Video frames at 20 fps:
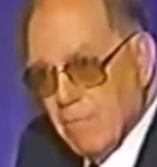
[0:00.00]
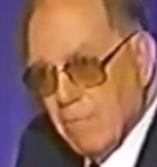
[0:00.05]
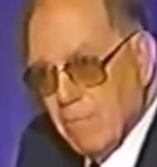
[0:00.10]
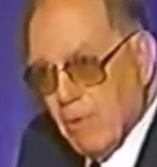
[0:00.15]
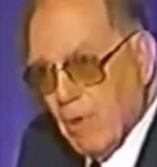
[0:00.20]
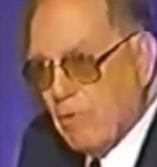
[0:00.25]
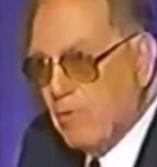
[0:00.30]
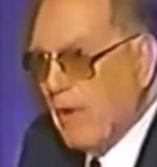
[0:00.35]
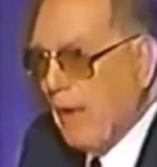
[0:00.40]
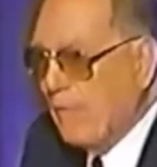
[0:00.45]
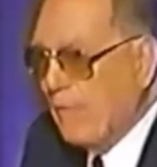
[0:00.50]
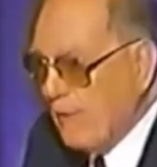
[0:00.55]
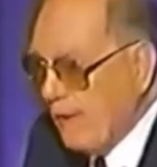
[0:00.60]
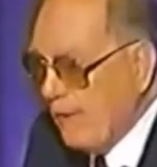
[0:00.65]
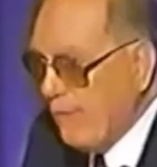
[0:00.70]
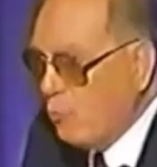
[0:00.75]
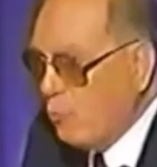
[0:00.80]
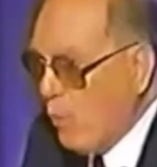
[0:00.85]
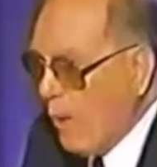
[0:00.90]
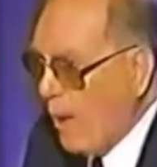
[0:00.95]
because I've
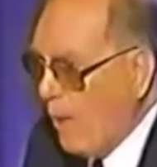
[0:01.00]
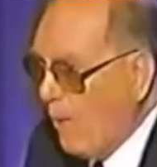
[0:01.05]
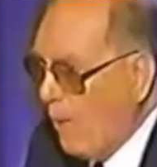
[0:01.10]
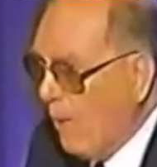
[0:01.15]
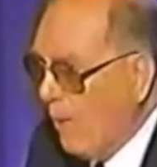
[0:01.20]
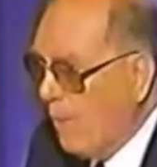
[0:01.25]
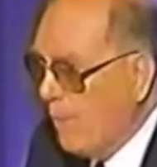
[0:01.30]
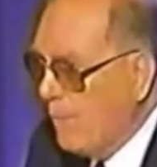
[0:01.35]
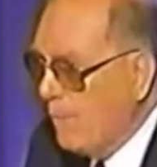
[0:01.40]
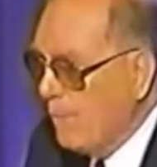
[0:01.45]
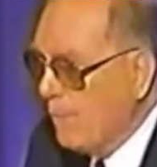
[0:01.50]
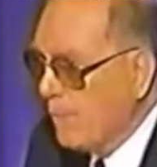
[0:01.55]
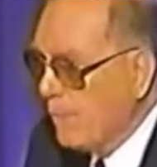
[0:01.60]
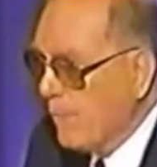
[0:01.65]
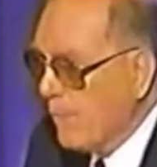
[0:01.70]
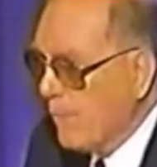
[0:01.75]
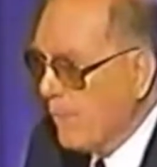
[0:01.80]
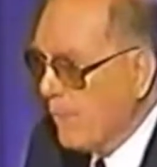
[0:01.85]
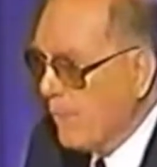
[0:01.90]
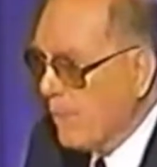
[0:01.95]
lived well.
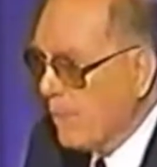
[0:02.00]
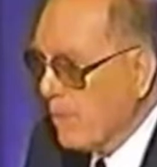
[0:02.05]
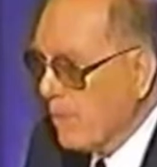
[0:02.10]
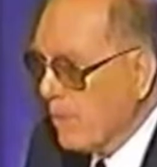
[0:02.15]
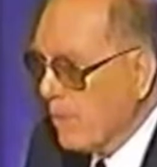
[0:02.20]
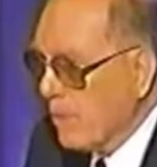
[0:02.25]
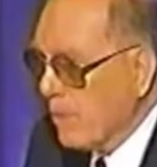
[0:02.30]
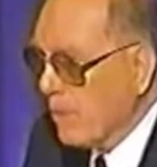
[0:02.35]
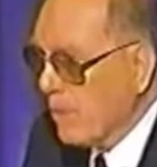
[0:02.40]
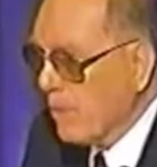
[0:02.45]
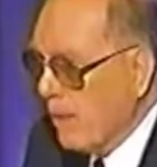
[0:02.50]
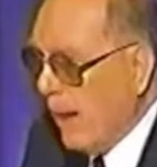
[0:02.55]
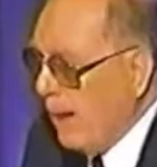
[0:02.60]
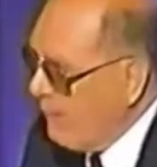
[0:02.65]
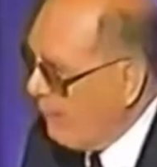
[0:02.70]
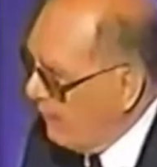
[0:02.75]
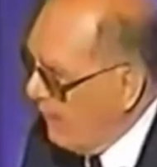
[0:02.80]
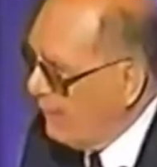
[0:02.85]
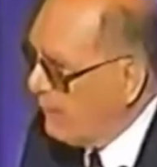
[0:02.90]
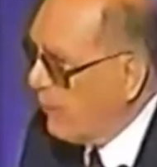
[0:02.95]

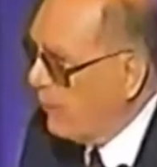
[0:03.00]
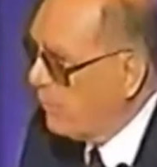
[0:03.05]
I've lived